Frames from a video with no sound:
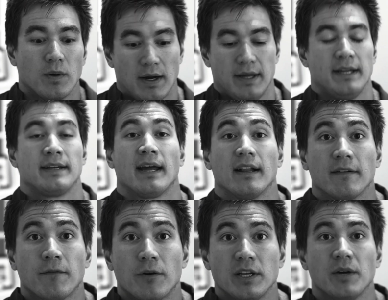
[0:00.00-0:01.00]
in
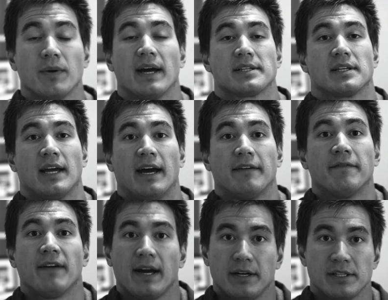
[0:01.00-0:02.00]
California, we actually had
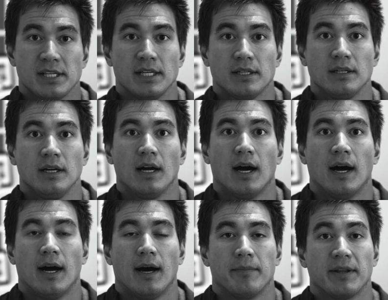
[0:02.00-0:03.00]
fires here
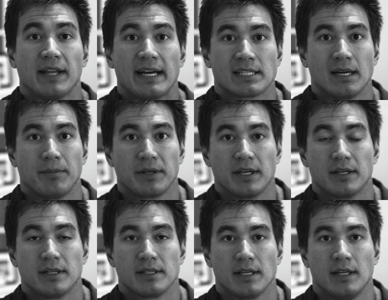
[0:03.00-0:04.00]
the last couple
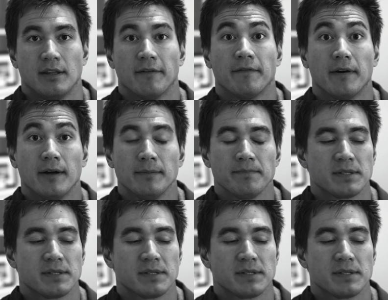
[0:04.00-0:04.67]
years in the fall.